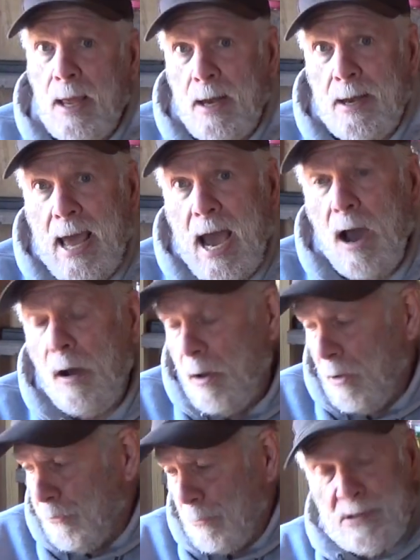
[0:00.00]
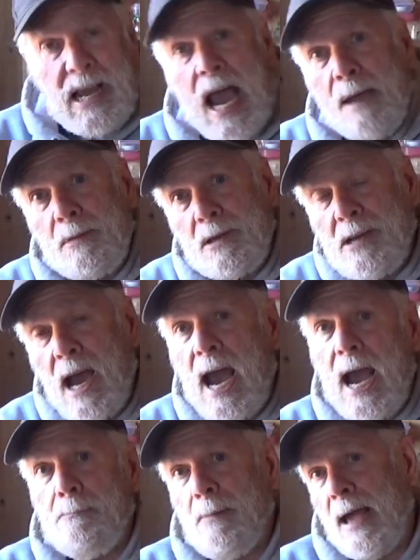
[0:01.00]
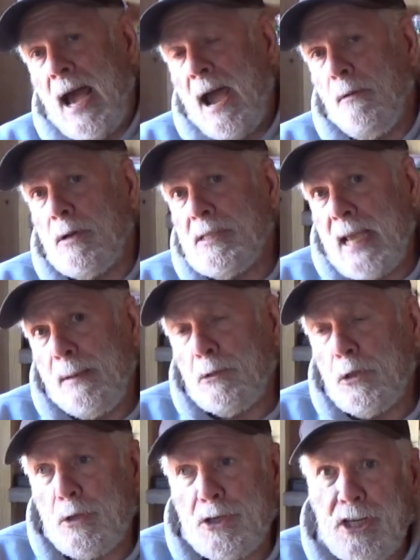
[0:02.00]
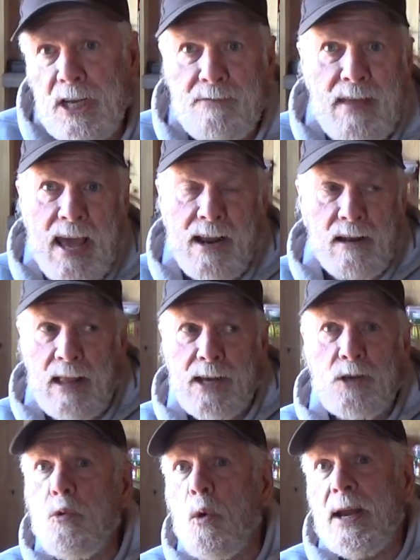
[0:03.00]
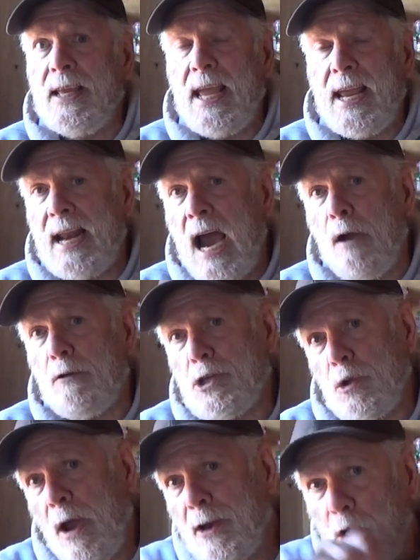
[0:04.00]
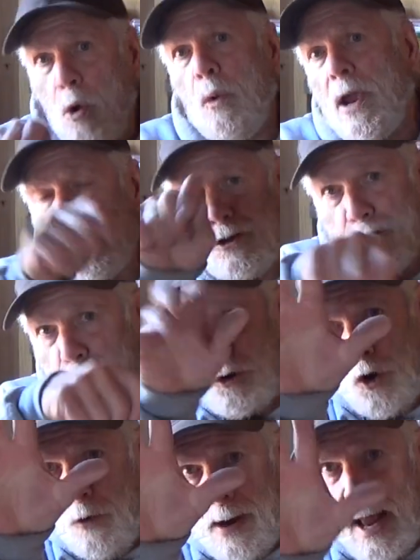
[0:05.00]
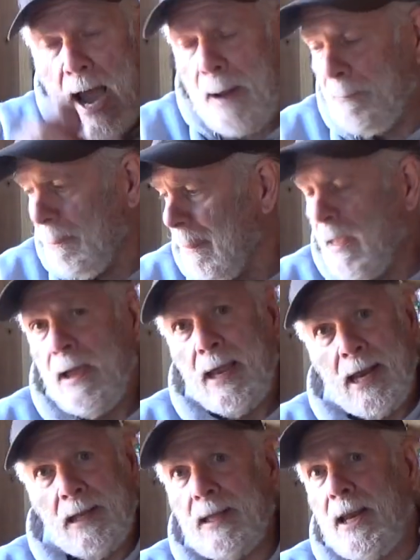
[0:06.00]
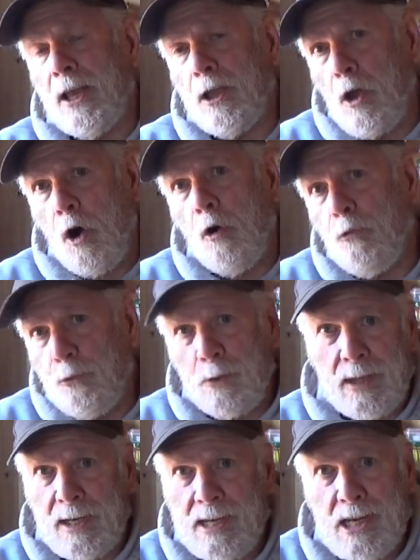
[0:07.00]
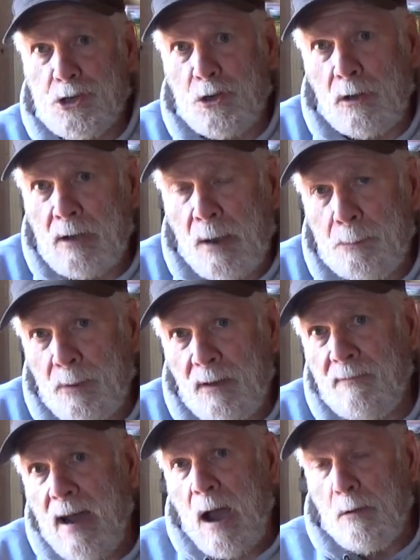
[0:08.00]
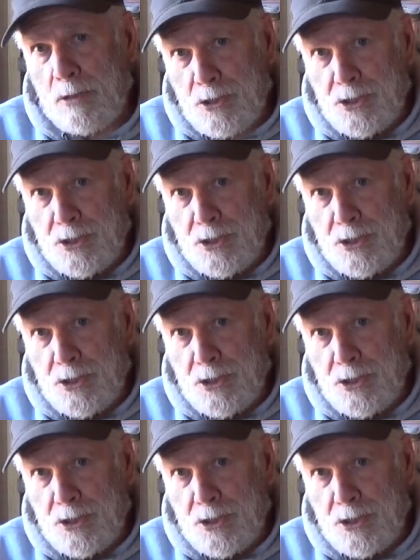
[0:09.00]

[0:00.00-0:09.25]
Now, from time to time, I was able to achieve that at like 28 hours, so I'd go in, stir it up, and let it go for the additional couple of hours